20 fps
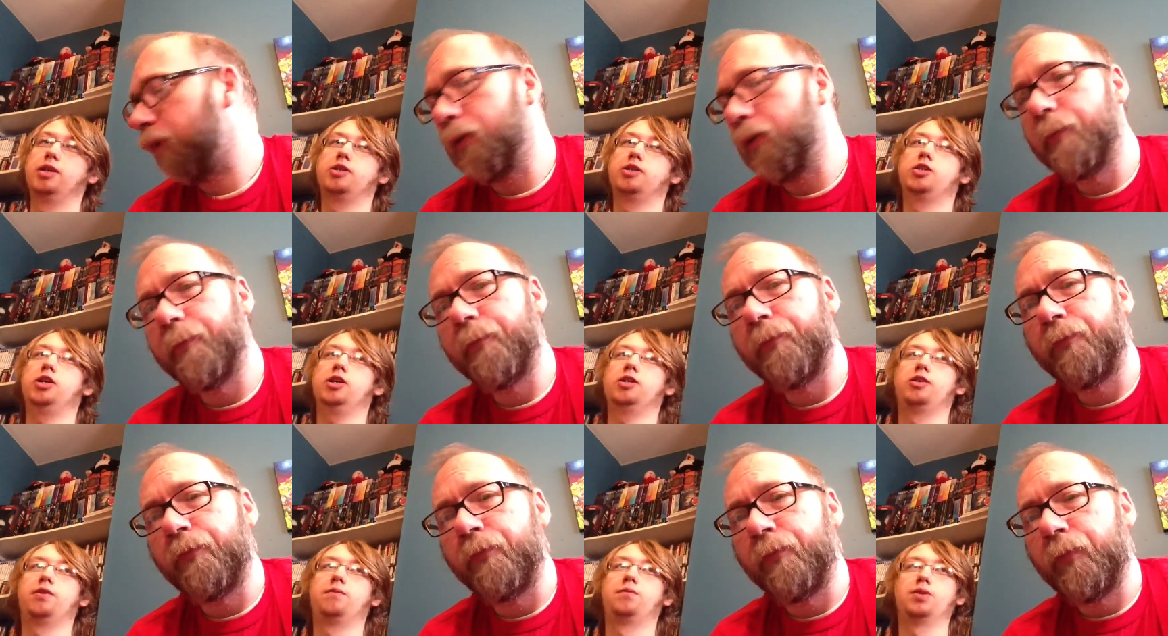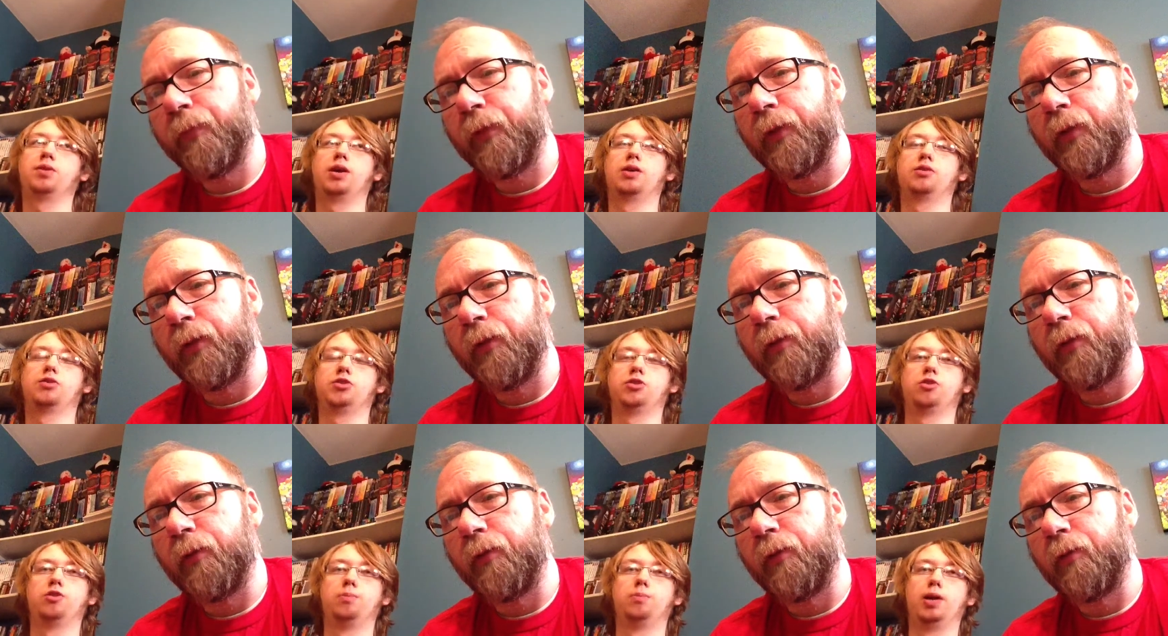Speaker 1: say it differently on the
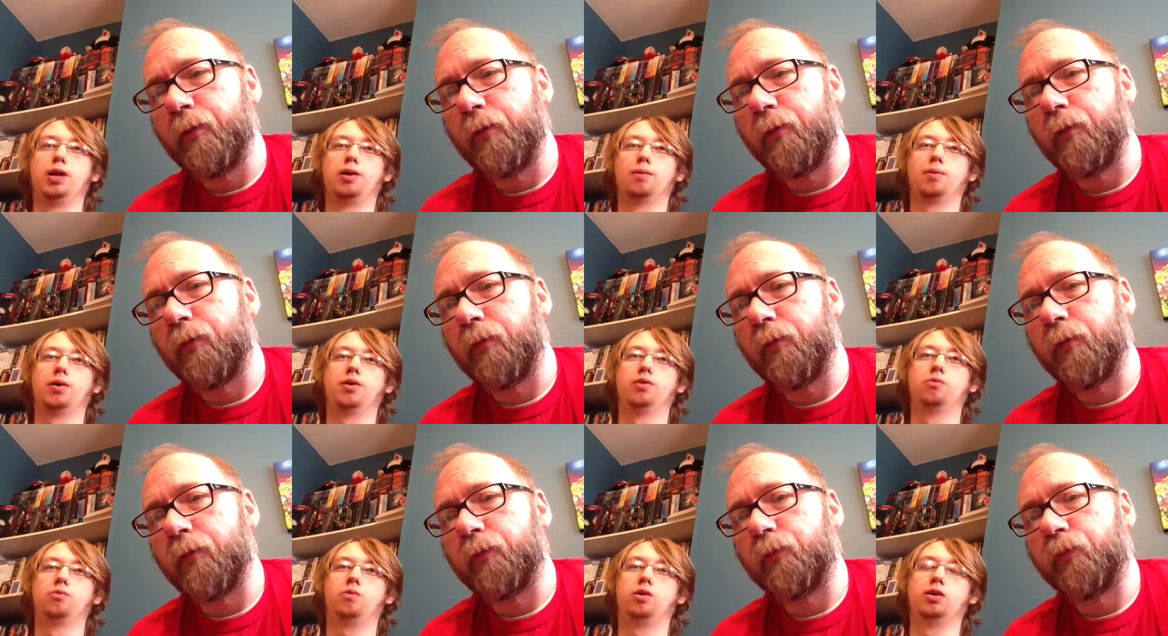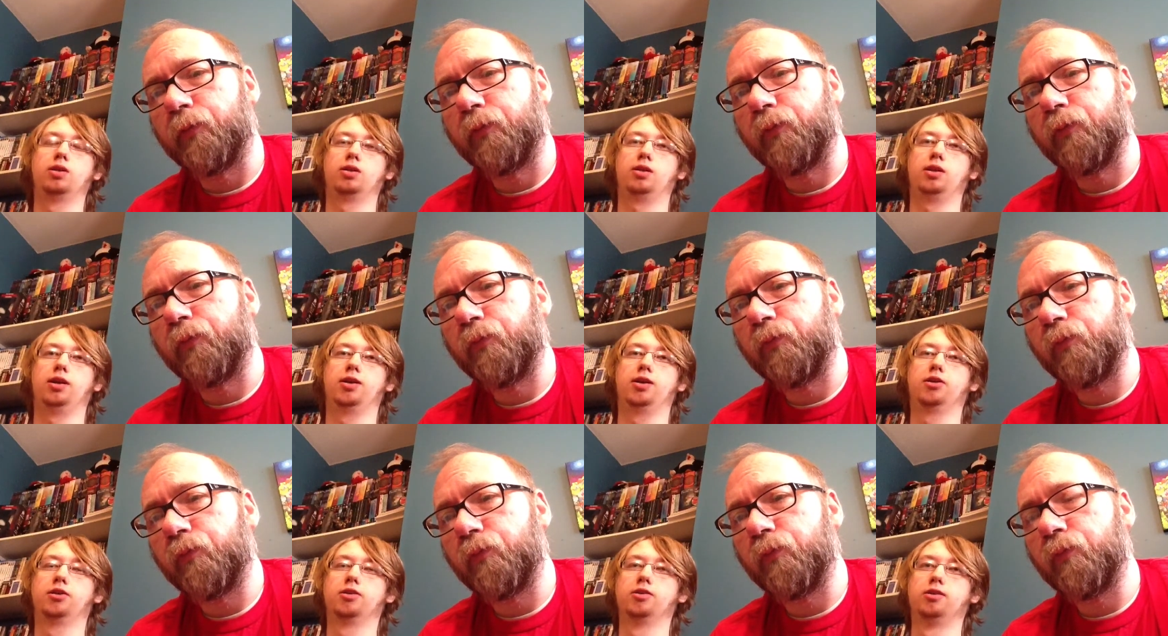show depending upon what like
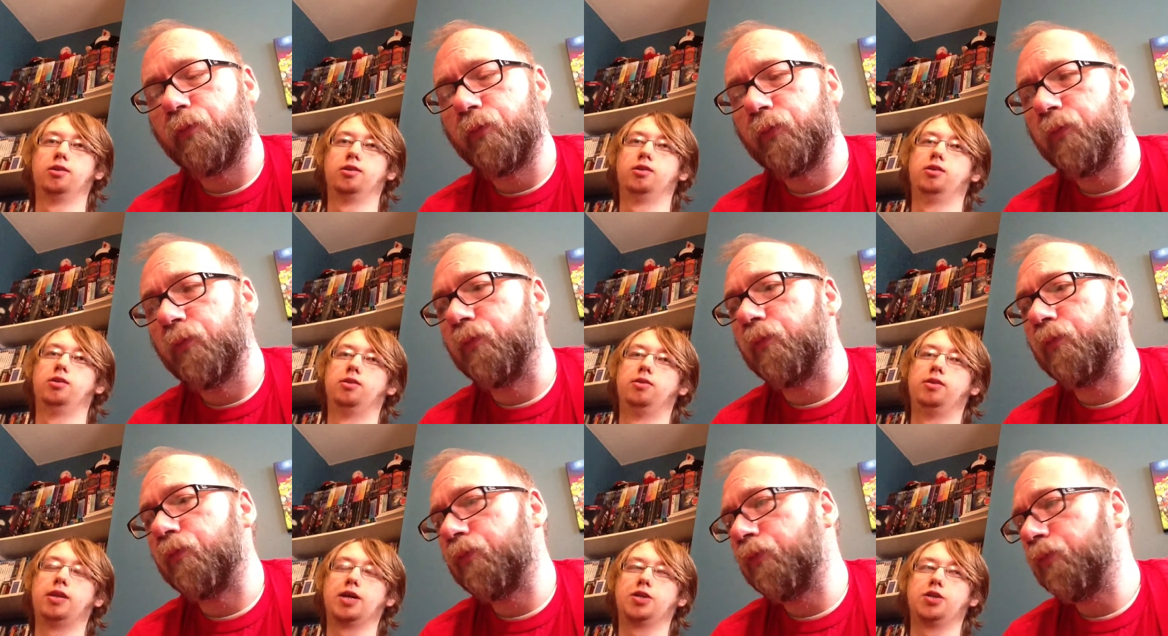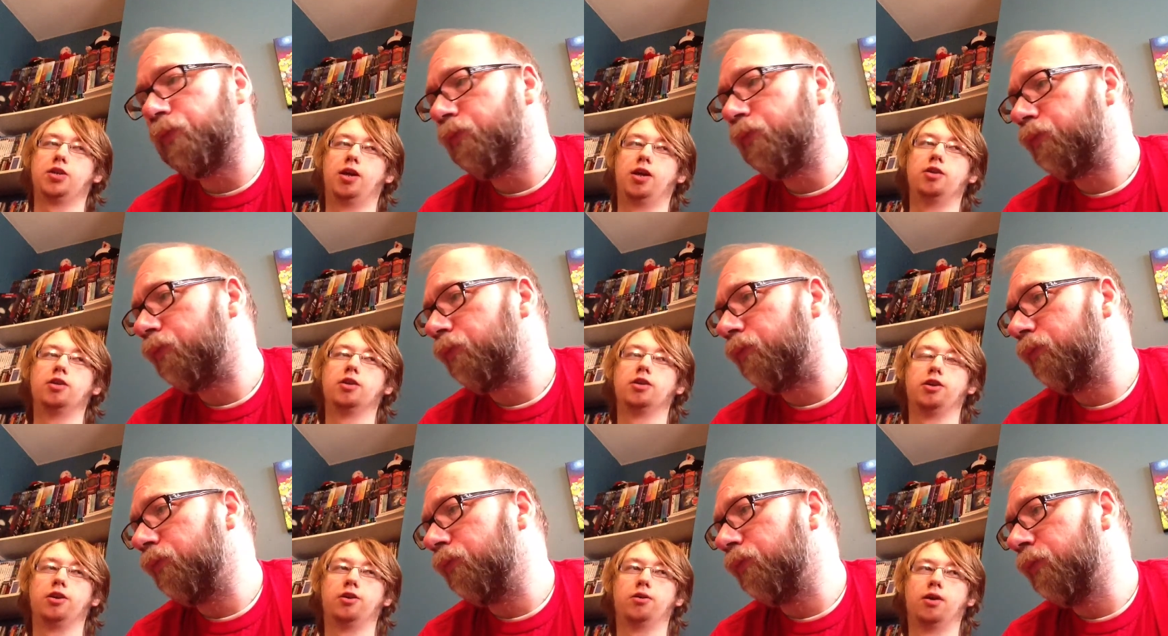mm. nationality
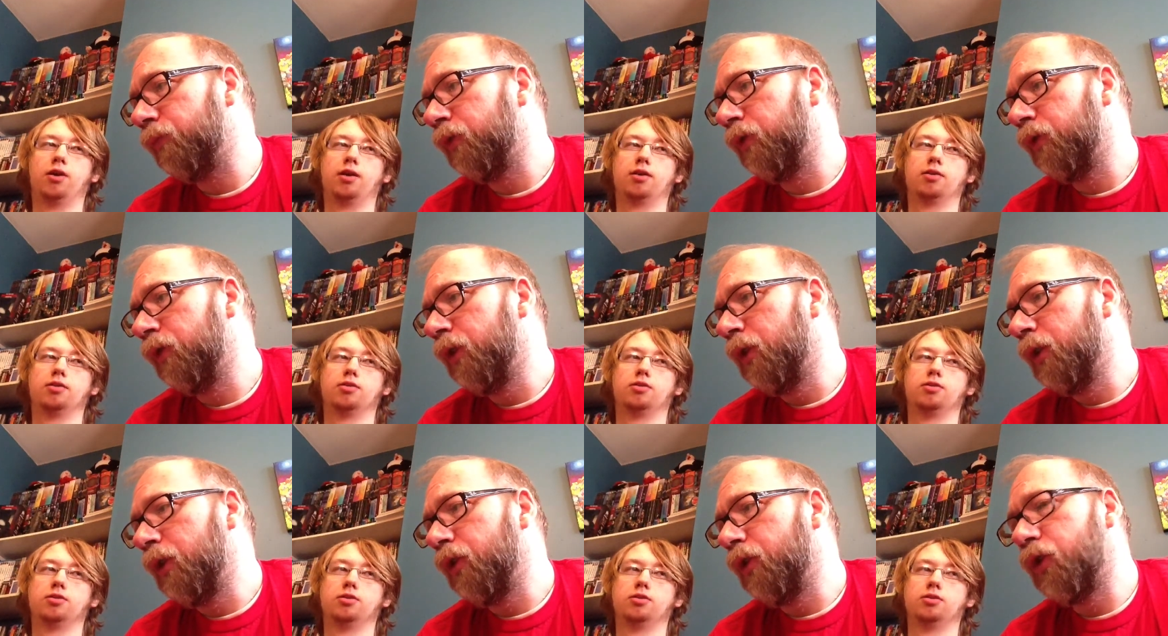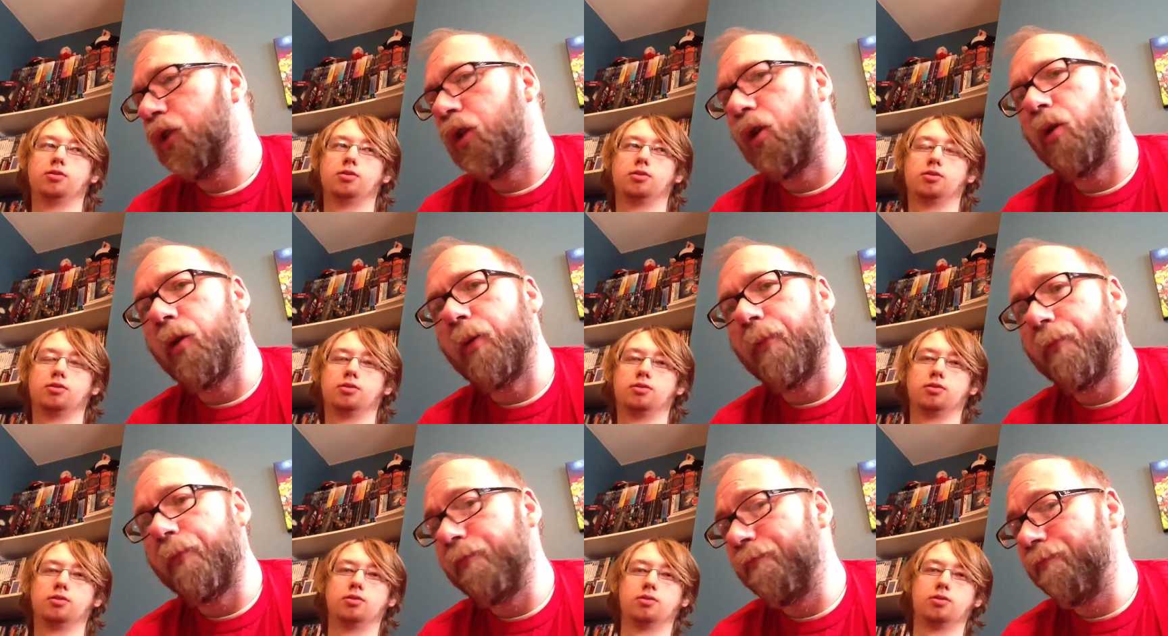you are. So,
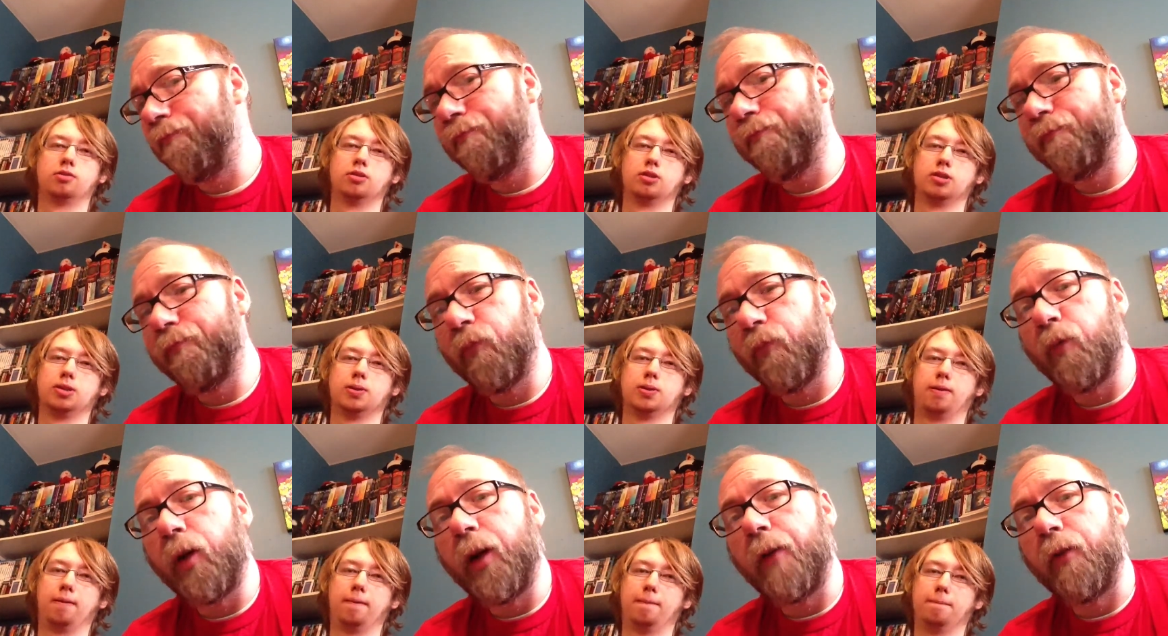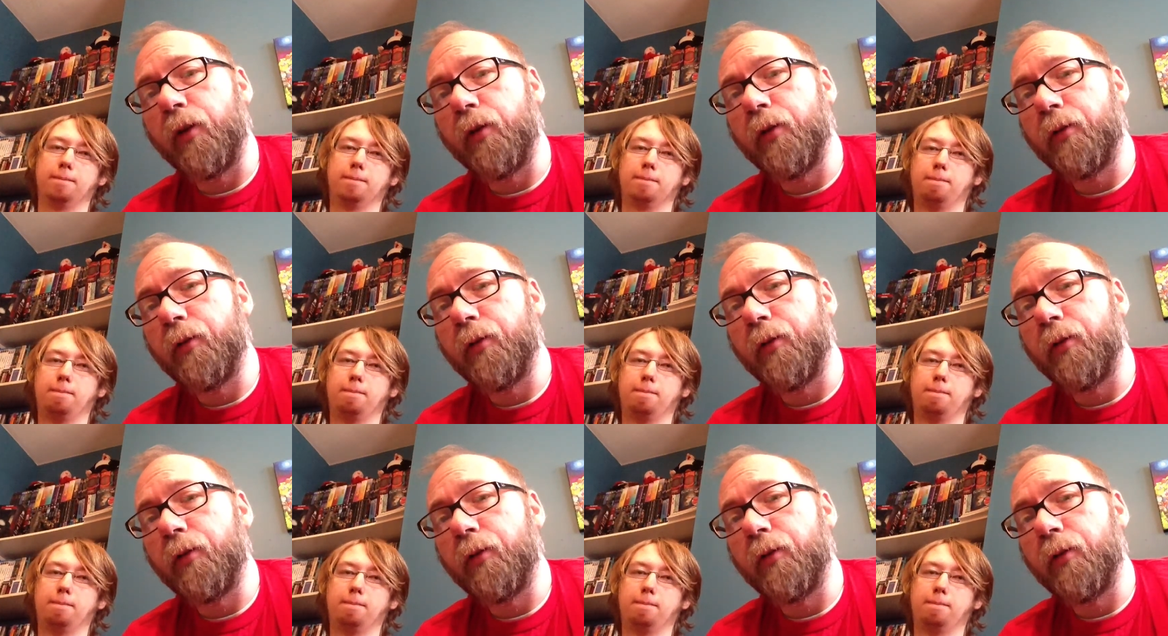whatever,